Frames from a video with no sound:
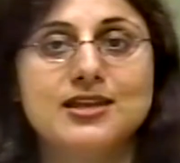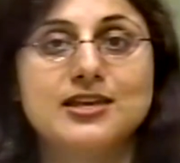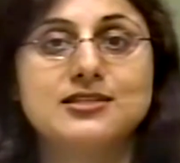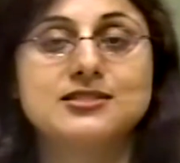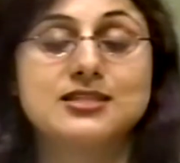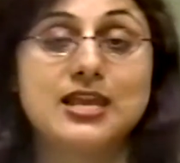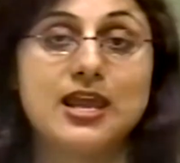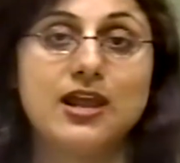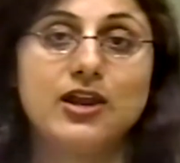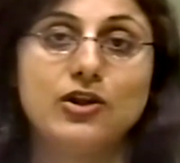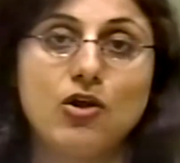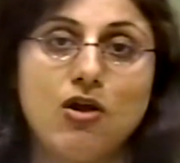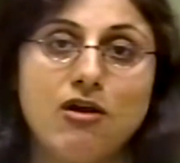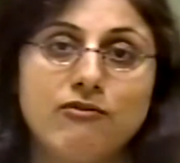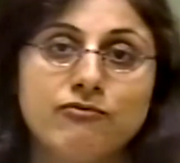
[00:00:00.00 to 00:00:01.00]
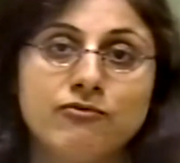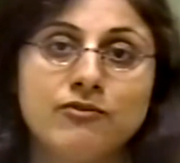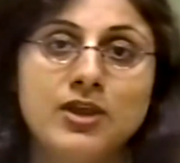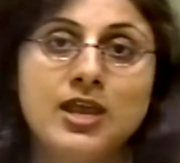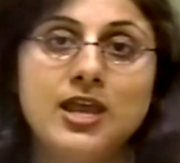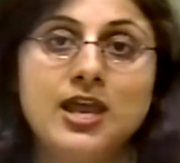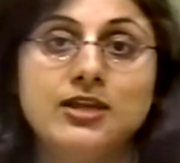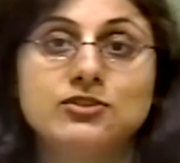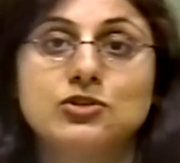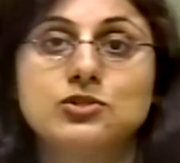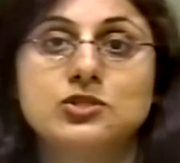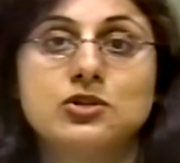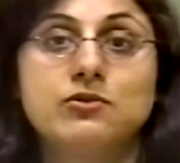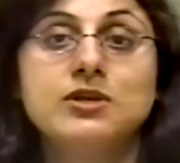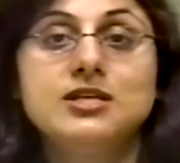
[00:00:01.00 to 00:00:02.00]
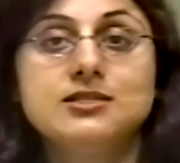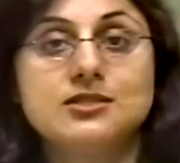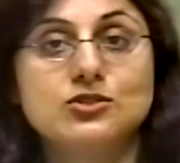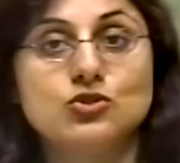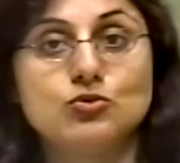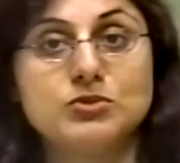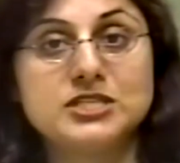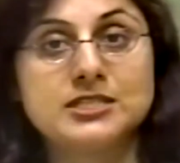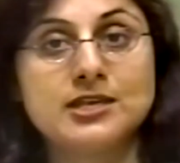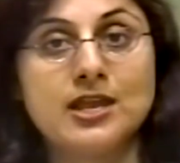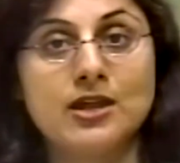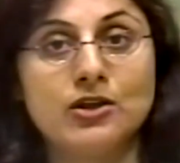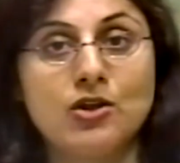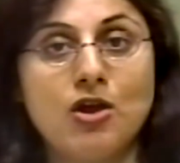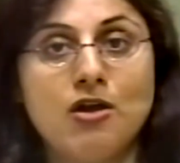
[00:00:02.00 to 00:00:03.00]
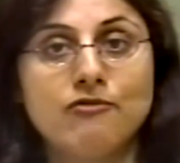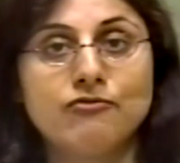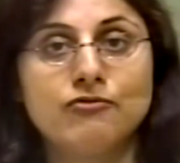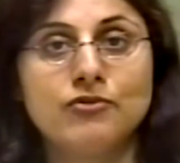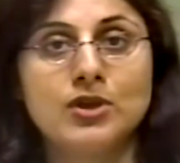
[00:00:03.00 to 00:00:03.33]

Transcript: is scared of, and there's a reason to be scared of.